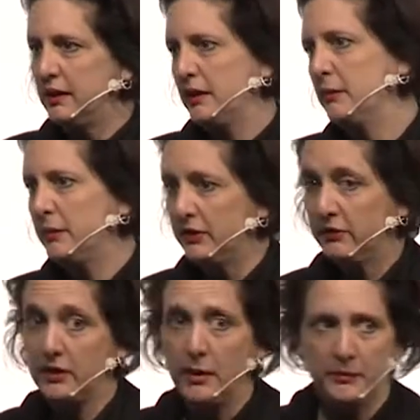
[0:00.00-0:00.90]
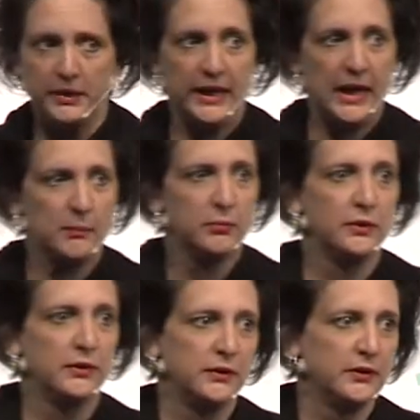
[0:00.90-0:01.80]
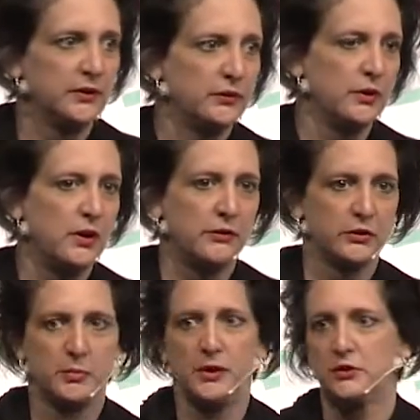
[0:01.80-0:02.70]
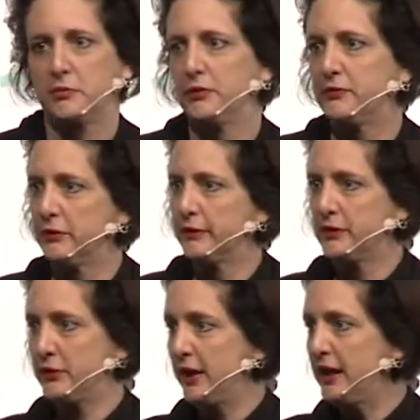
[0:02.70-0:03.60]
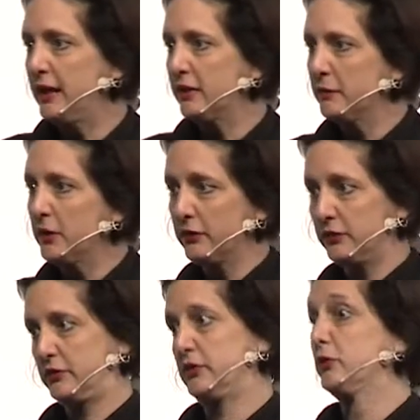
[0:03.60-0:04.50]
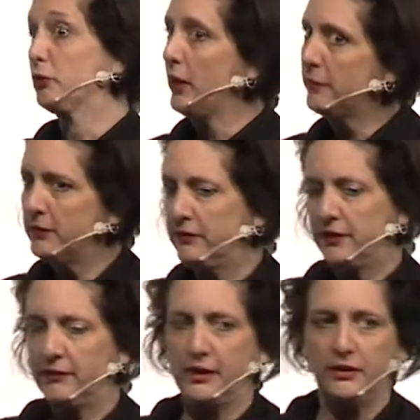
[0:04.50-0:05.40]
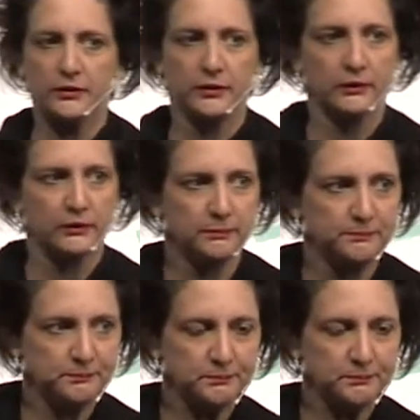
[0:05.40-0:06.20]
him and his company, Apple, are responsible for creating the most disruptive innovations